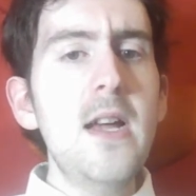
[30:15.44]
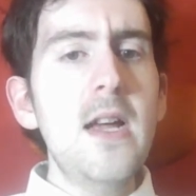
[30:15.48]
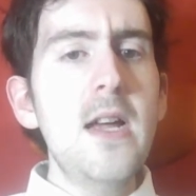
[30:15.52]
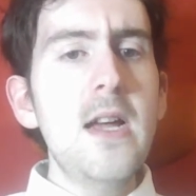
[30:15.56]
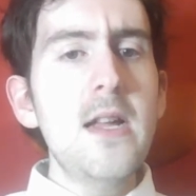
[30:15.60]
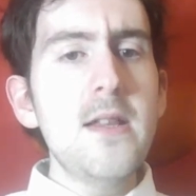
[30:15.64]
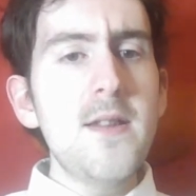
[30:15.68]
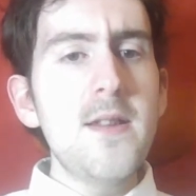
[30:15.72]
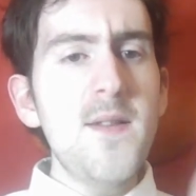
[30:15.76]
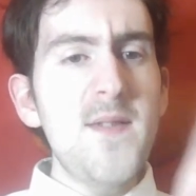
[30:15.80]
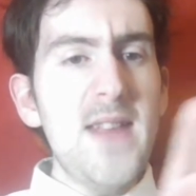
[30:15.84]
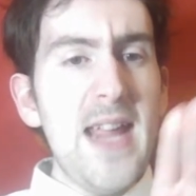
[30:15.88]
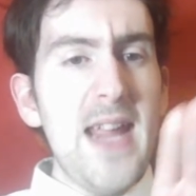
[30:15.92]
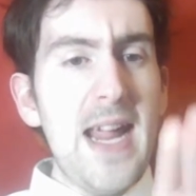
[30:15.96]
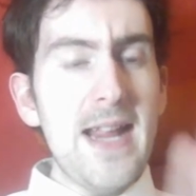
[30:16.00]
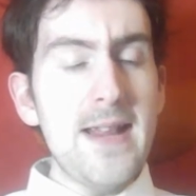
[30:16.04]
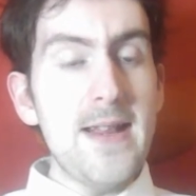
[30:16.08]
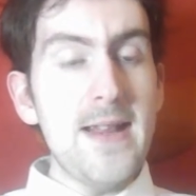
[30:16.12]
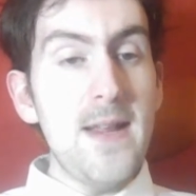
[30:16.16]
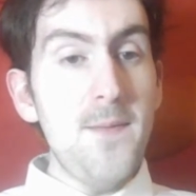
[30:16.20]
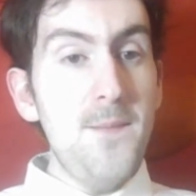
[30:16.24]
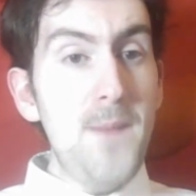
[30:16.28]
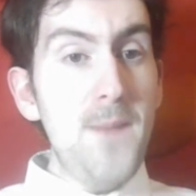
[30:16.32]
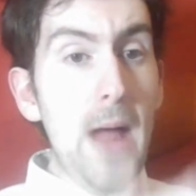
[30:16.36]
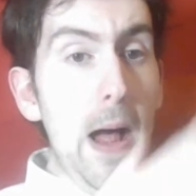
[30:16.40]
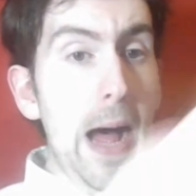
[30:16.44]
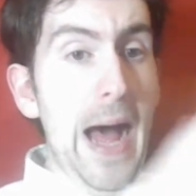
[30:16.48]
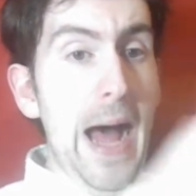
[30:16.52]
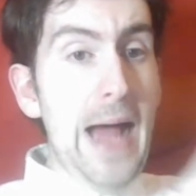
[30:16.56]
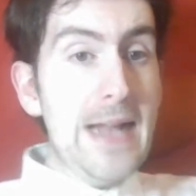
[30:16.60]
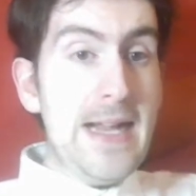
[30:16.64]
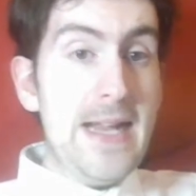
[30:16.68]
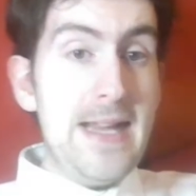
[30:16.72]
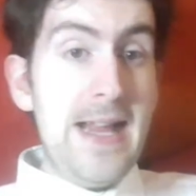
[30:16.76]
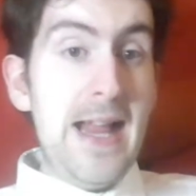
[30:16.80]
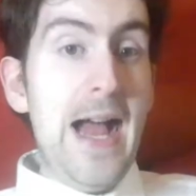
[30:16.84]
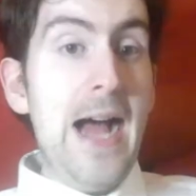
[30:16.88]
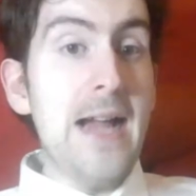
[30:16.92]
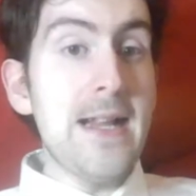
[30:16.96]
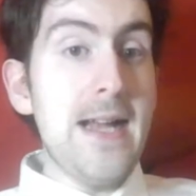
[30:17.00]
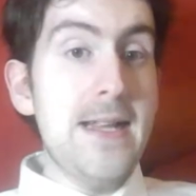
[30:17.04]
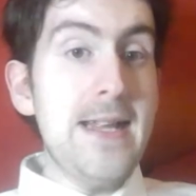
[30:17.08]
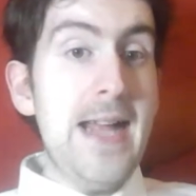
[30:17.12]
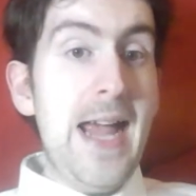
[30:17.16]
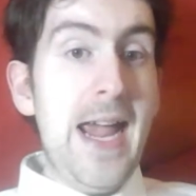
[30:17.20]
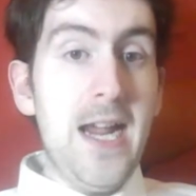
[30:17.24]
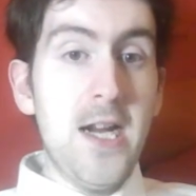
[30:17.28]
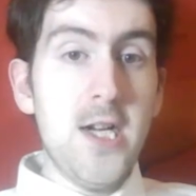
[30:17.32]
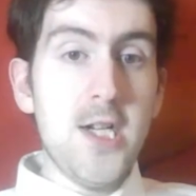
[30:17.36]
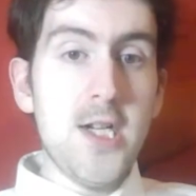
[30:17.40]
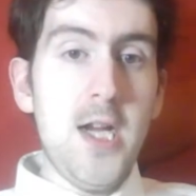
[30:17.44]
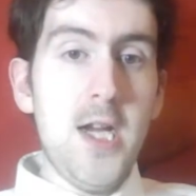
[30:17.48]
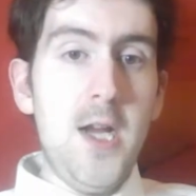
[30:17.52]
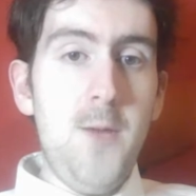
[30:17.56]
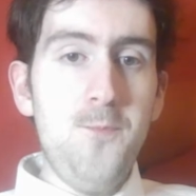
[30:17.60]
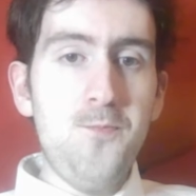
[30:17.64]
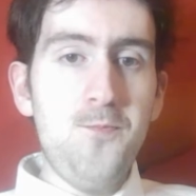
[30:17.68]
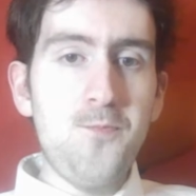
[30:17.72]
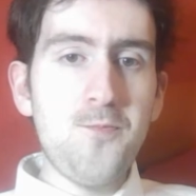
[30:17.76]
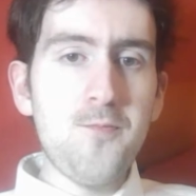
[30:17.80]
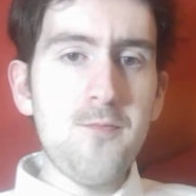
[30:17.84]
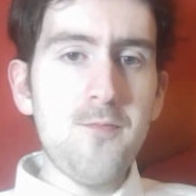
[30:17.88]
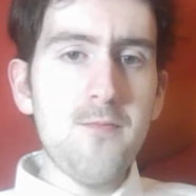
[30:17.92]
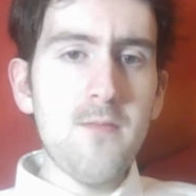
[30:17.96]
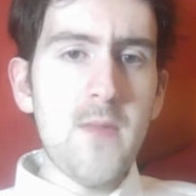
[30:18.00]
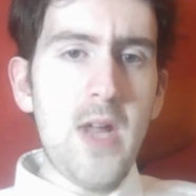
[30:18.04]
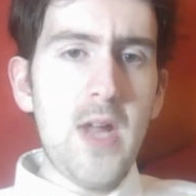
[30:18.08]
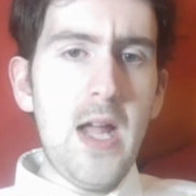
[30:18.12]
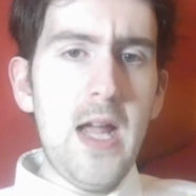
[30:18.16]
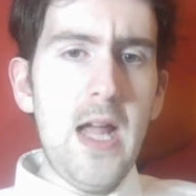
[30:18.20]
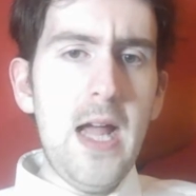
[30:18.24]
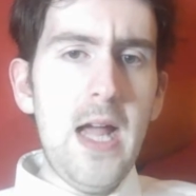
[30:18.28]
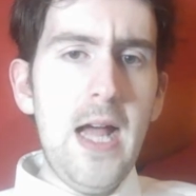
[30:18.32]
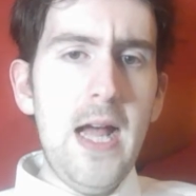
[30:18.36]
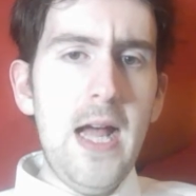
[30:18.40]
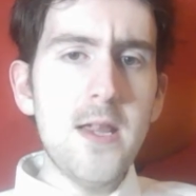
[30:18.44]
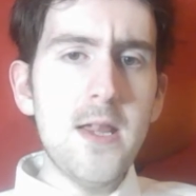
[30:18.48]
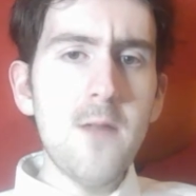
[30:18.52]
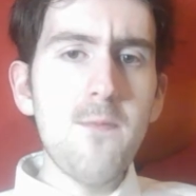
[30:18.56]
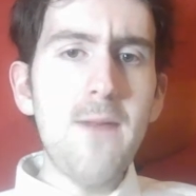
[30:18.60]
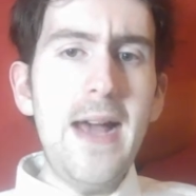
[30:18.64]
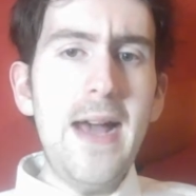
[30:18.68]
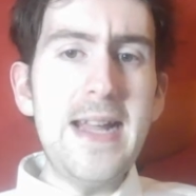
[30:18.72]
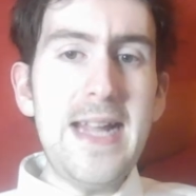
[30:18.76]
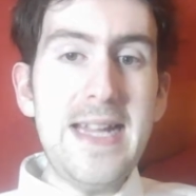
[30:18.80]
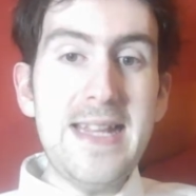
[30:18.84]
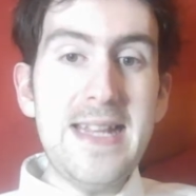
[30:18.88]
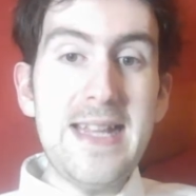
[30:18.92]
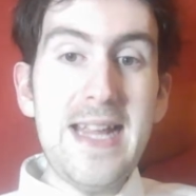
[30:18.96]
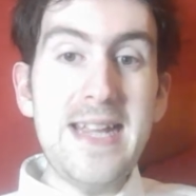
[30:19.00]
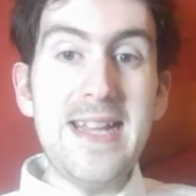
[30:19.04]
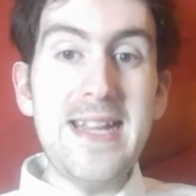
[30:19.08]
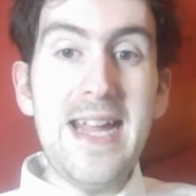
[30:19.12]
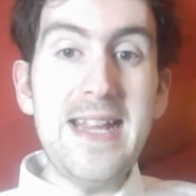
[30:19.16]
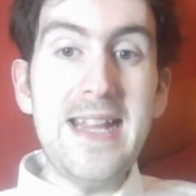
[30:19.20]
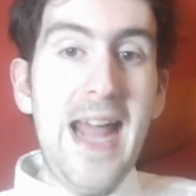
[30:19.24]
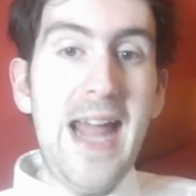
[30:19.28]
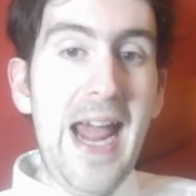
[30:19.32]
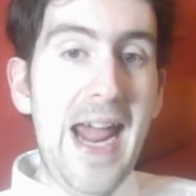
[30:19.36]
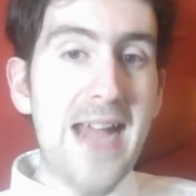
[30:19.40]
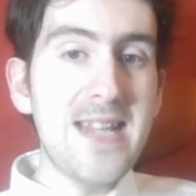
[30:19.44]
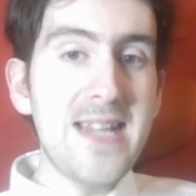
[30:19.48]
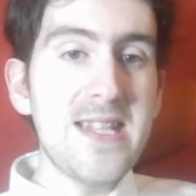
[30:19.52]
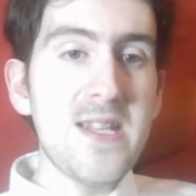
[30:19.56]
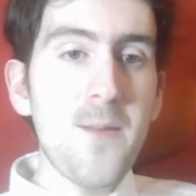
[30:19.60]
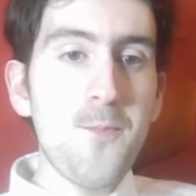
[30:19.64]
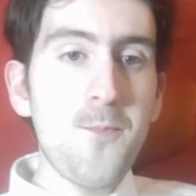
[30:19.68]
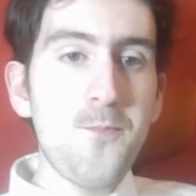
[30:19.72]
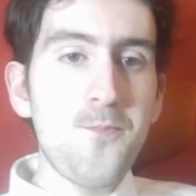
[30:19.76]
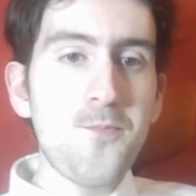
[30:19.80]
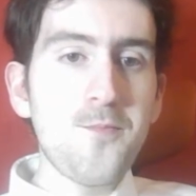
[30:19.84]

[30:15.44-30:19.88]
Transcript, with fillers: the third adaptation, the way they did it,